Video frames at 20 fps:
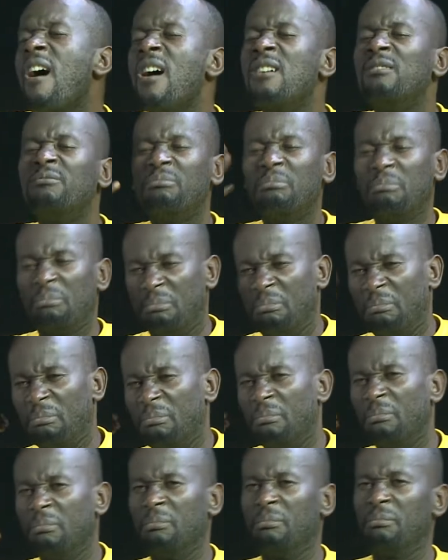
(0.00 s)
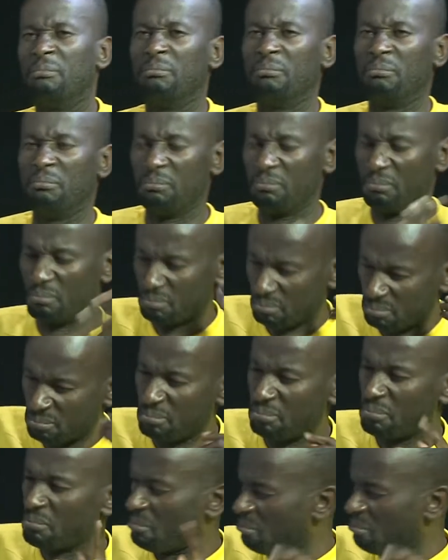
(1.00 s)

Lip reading: But I want to access that directly